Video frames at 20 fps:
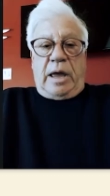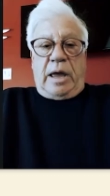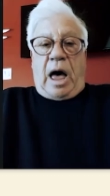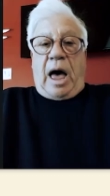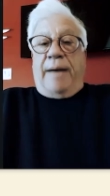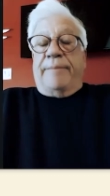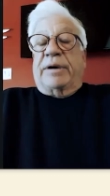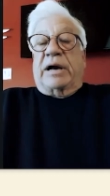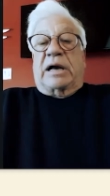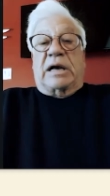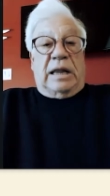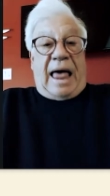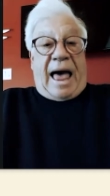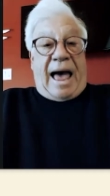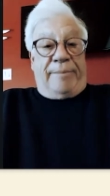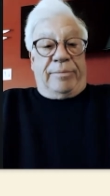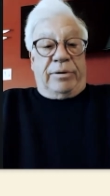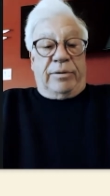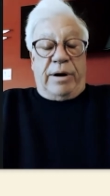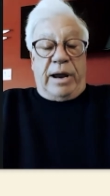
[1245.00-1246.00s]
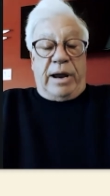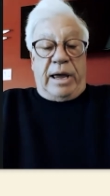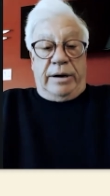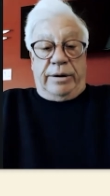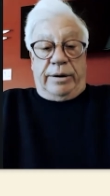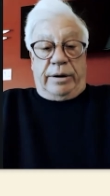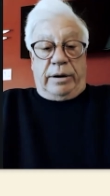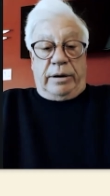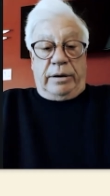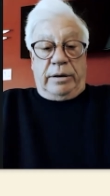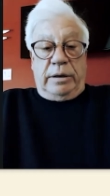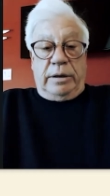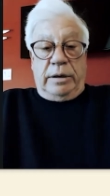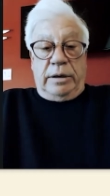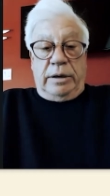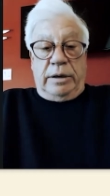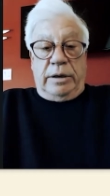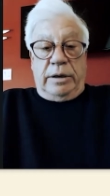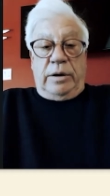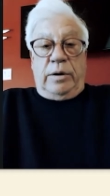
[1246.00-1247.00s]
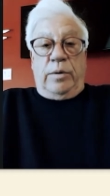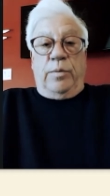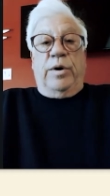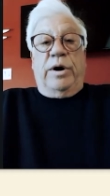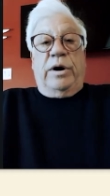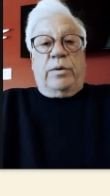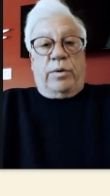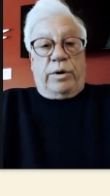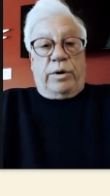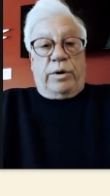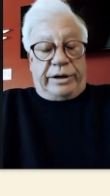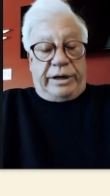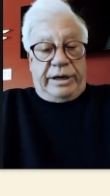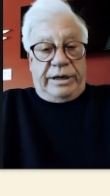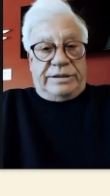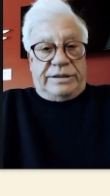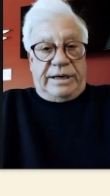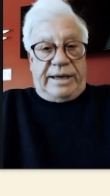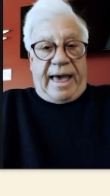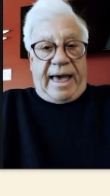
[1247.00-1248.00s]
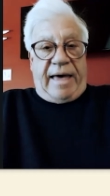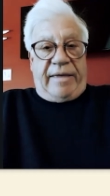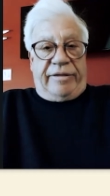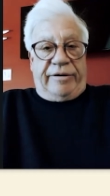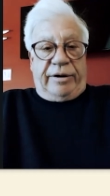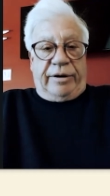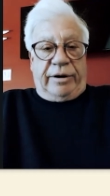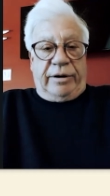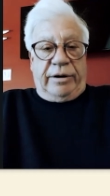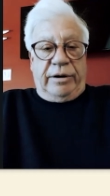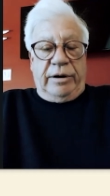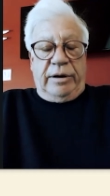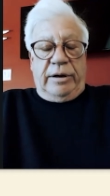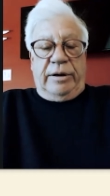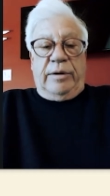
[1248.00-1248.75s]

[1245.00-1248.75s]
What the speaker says: I'm a collaborator. We're working together.